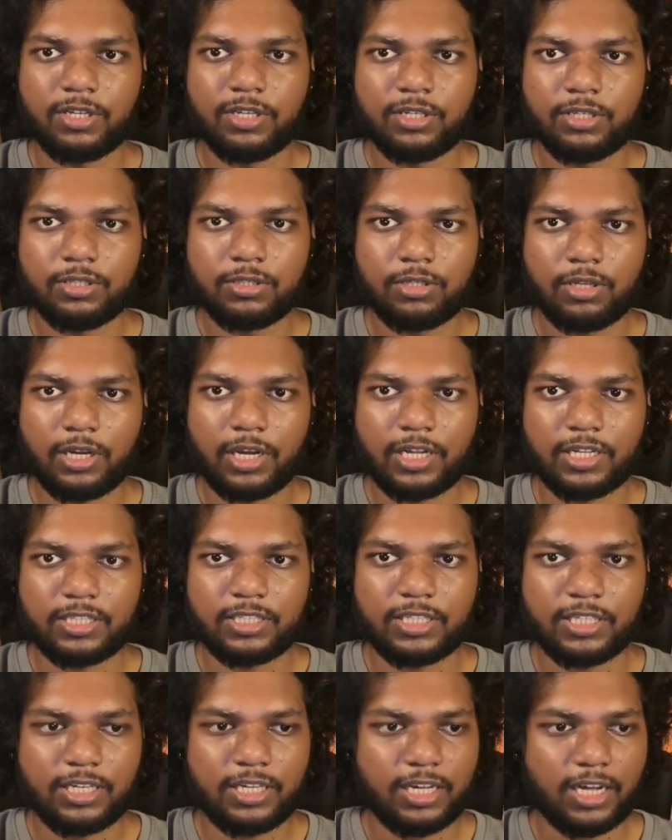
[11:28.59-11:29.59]
So you can
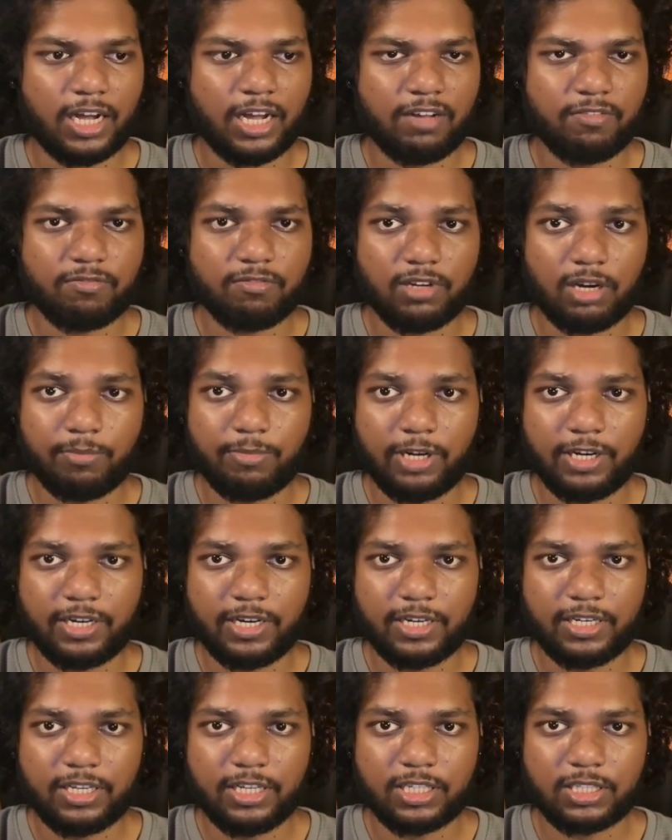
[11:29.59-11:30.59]
see I've
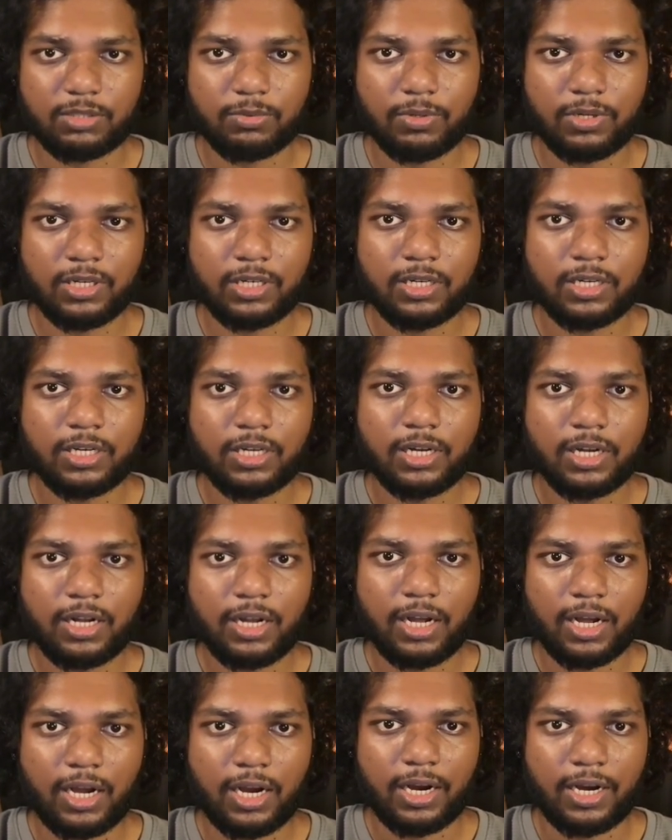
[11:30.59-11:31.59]
updated this one,
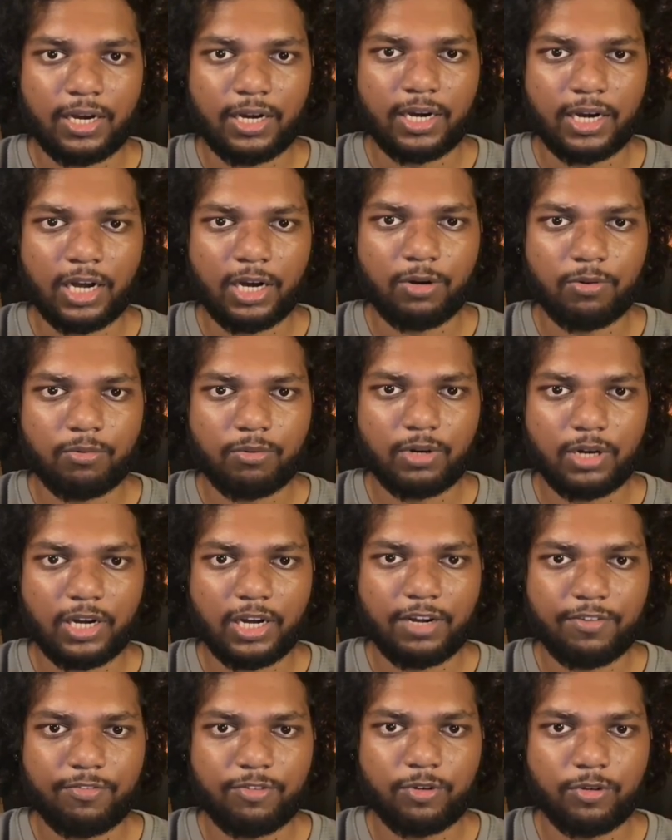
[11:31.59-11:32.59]
and now I
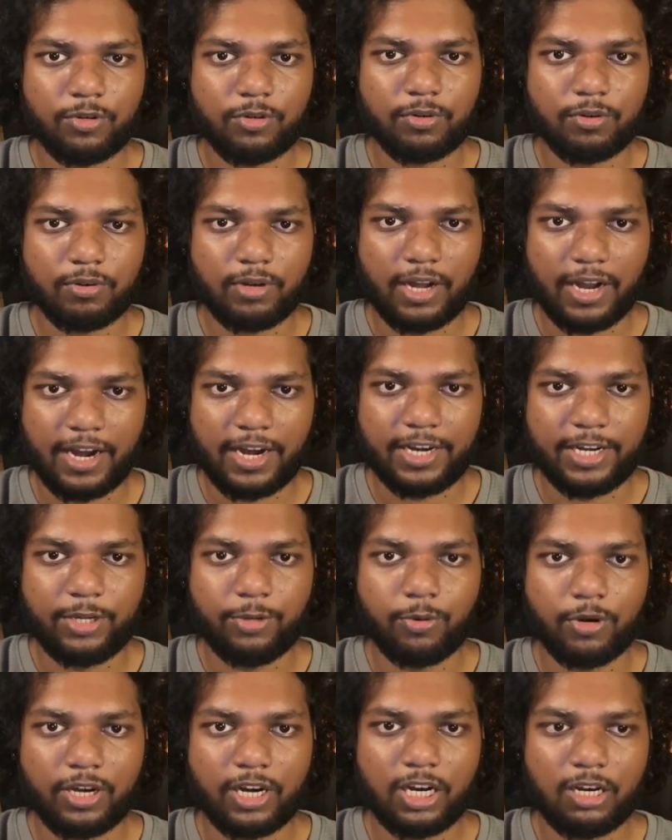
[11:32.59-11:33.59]
have to add
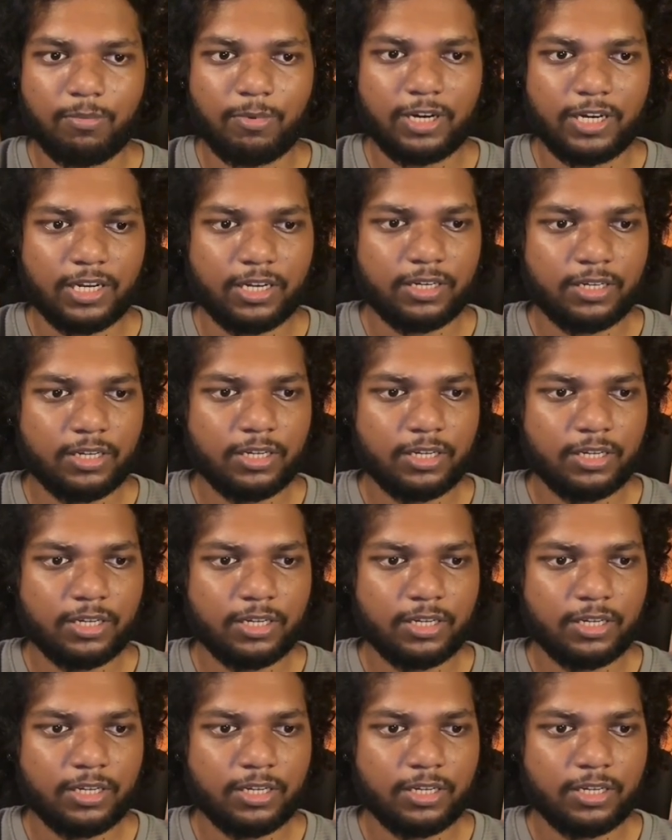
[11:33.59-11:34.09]
URL button.